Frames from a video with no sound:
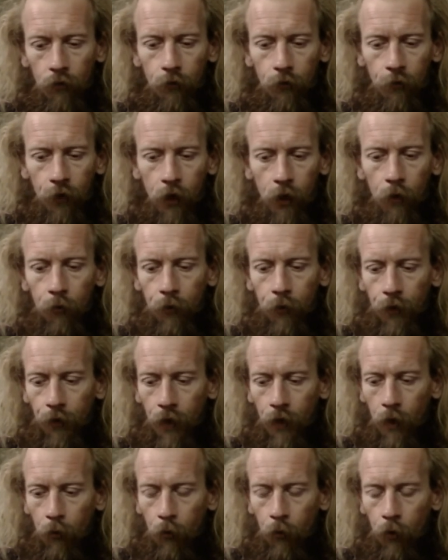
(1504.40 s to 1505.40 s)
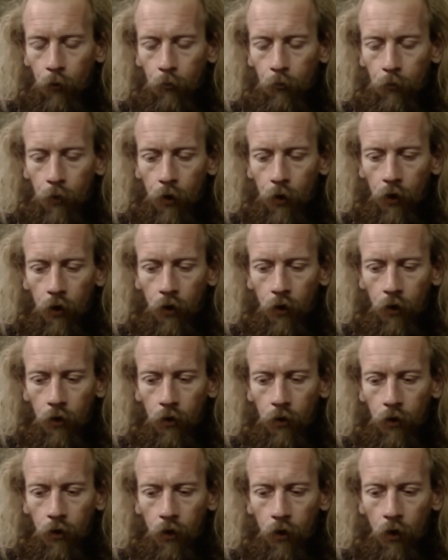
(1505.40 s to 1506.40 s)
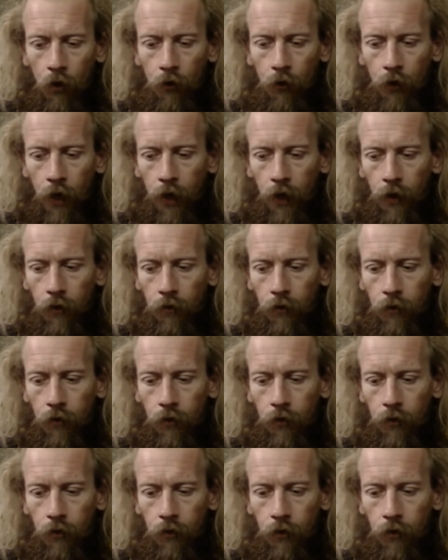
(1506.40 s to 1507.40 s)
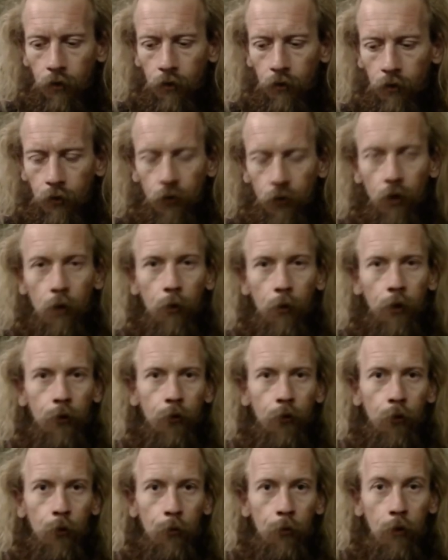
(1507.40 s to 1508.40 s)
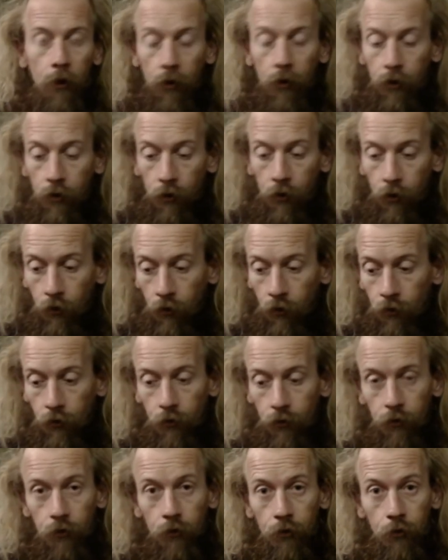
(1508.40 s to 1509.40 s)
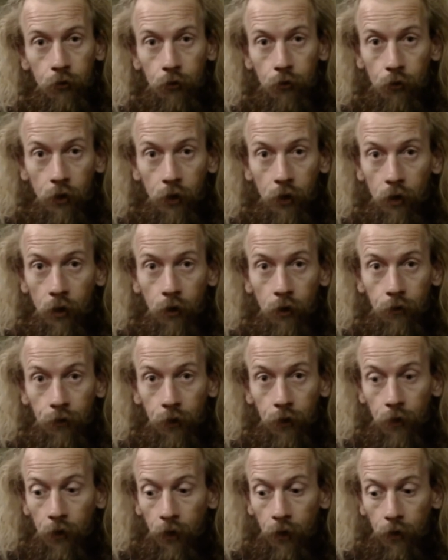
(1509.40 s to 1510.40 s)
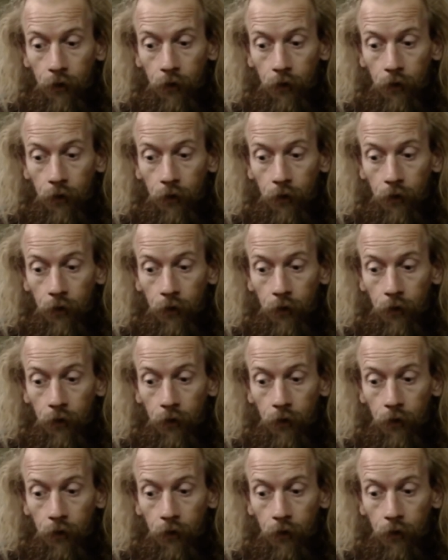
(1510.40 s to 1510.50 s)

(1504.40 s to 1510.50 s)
filmed in that one, but on that, because I went to America straight after that.